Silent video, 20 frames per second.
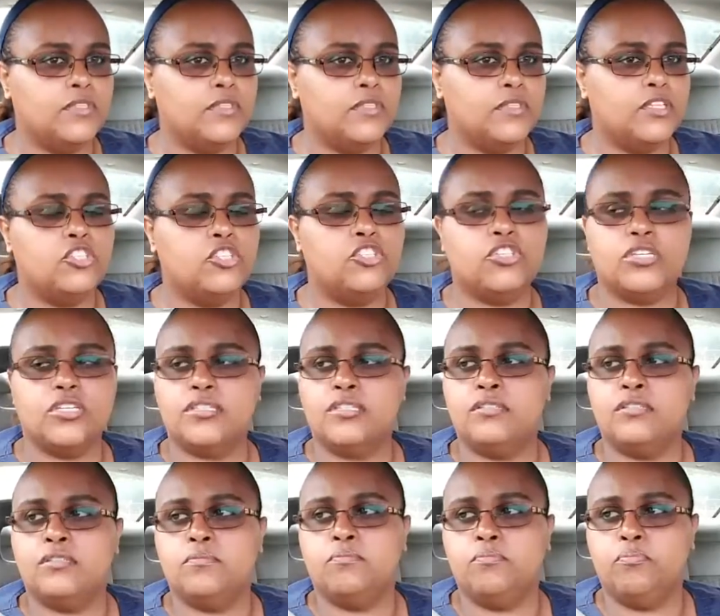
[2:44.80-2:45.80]
It's just
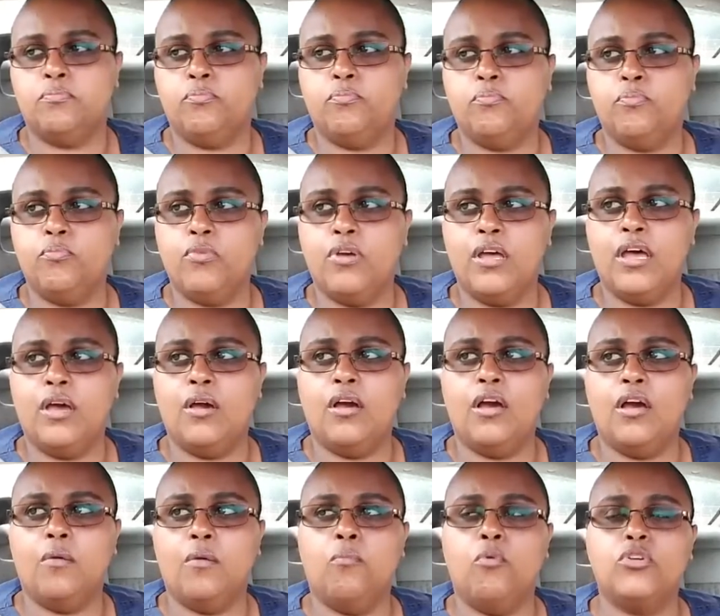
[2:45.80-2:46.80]

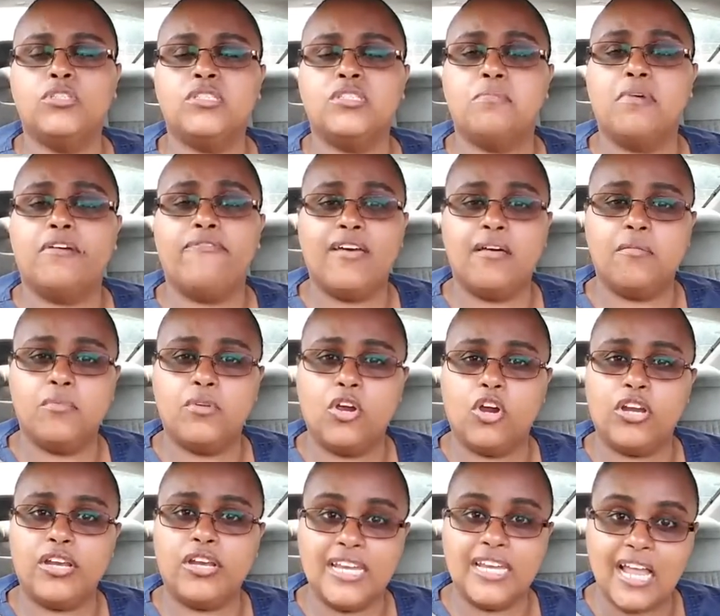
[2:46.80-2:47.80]
most of my family are
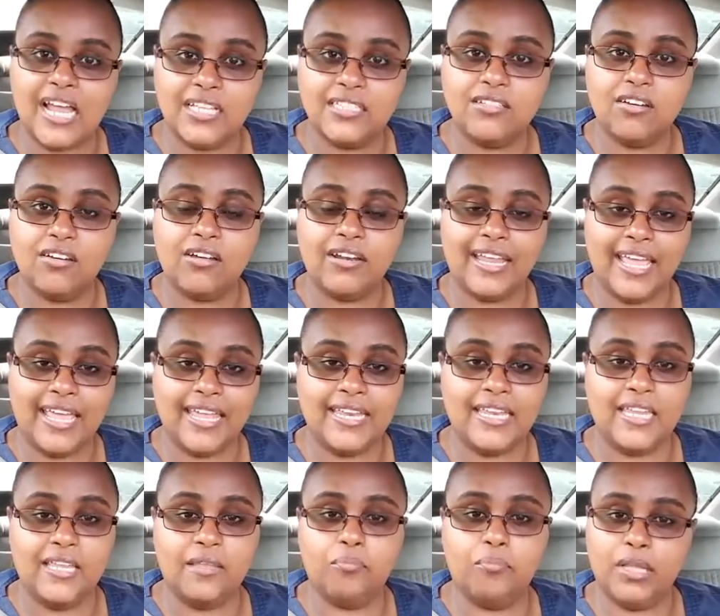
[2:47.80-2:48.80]
not on
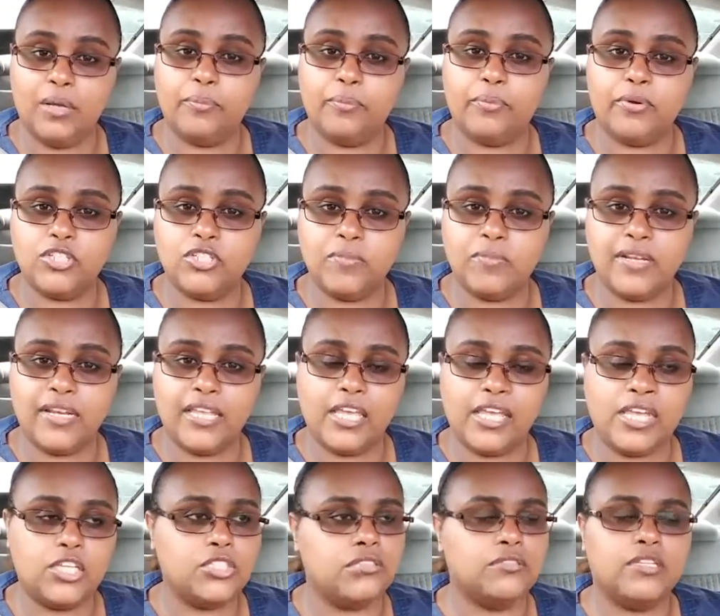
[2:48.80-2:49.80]
any blood pressure
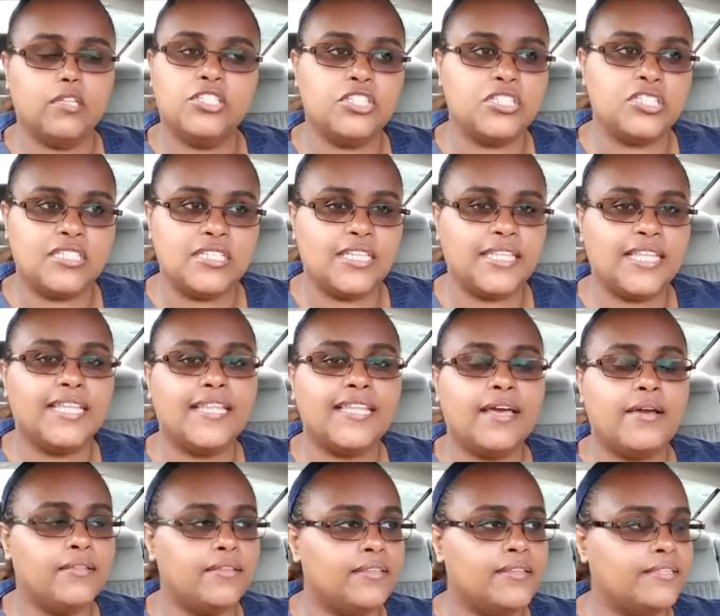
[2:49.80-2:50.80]
medication. Let's just say that.
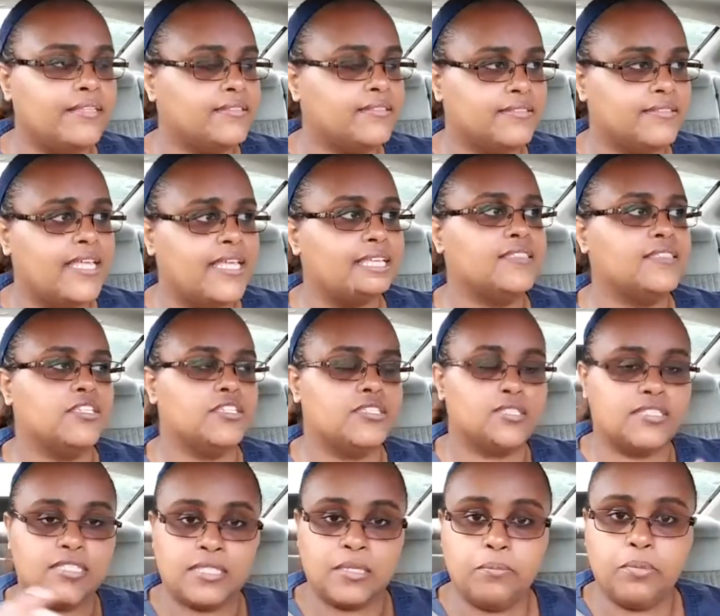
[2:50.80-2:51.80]
That's just
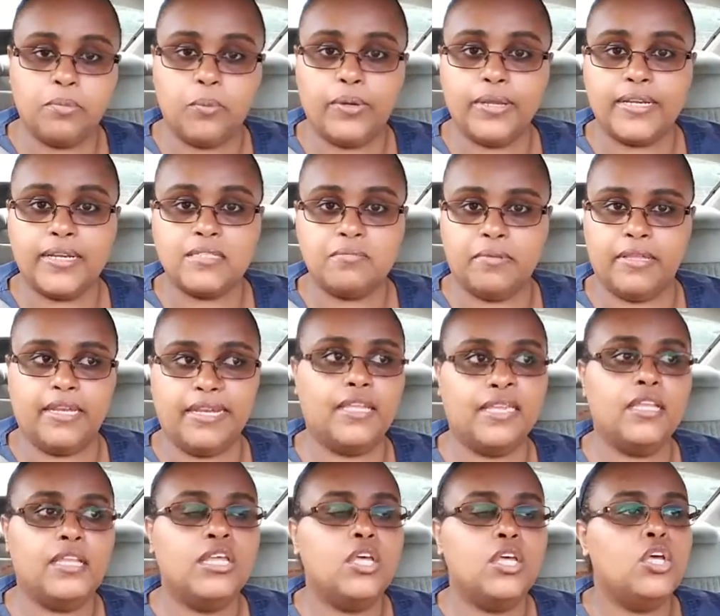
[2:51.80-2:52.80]
a simple way to explain
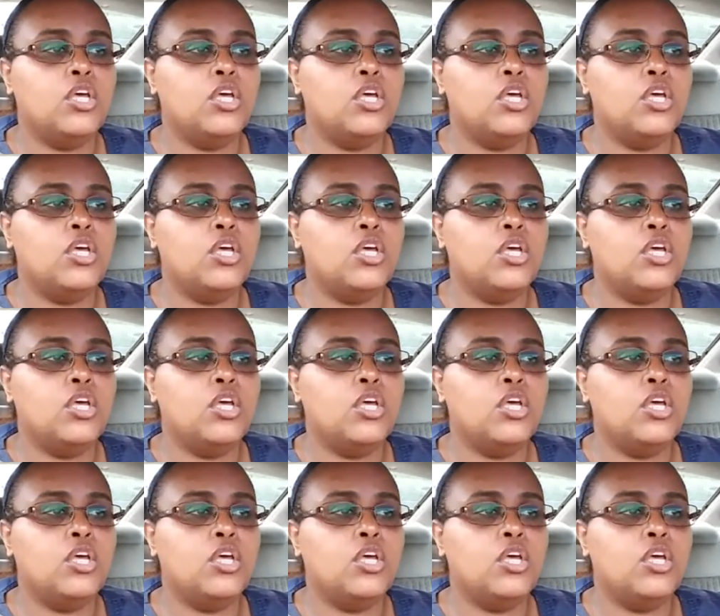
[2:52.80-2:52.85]
it.